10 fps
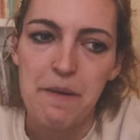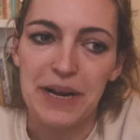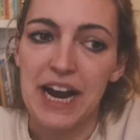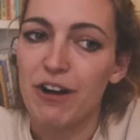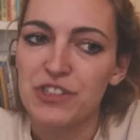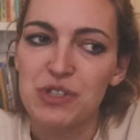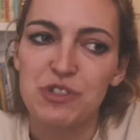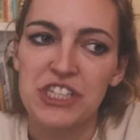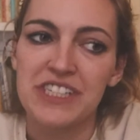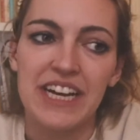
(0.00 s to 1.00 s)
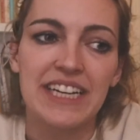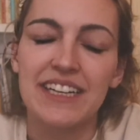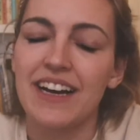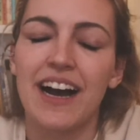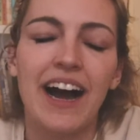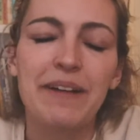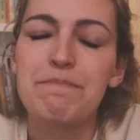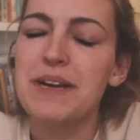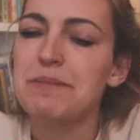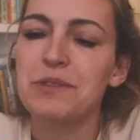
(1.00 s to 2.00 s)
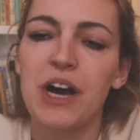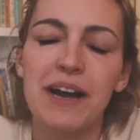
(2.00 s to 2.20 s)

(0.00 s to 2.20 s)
But I also just, like, I'm